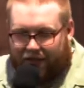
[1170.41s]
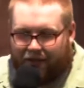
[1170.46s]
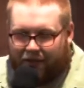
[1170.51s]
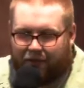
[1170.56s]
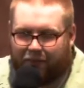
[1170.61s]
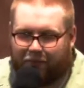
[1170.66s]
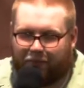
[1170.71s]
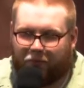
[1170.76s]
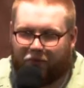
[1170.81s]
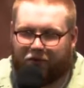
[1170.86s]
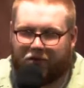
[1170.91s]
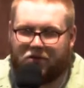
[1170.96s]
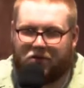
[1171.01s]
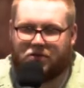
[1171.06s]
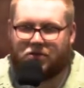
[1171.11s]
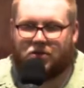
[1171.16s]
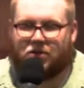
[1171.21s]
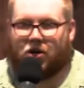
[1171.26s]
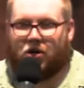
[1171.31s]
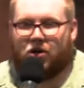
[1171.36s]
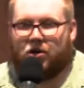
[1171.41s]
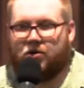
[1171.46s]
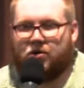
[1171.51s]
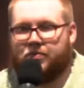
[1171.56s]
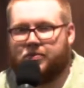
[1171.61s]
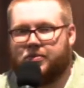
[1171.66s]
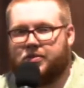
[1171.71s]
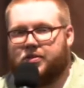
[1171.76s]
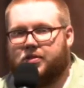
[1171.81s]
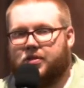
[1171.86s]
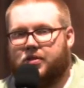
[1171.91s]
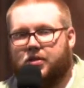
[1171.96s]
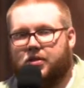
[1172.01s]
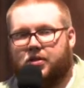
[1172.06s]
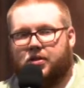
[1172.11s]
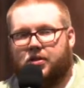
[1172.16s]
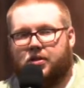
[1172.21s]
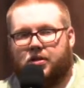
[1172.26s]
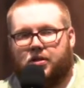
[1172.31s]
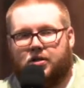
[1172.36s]
Um, we use terms
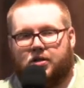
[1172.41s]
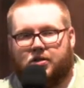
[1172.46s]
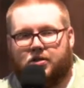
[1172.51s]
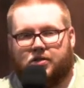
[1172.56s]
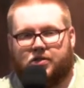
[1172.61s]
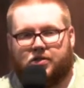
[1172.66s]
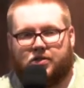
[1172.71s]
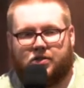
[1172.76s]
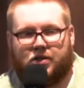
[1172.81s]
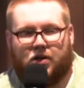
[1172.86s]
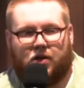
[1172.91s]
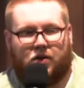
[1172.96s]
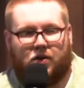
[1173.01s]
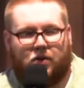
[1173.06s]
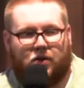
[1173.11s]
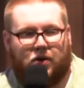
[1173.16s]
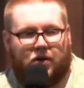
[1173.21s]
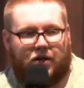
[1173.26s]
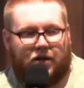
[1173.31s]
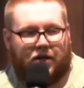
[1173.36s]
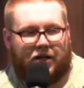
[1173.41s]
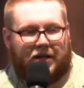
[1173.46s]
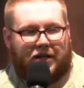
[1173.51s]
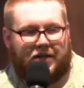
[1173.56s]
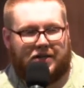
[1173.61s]
so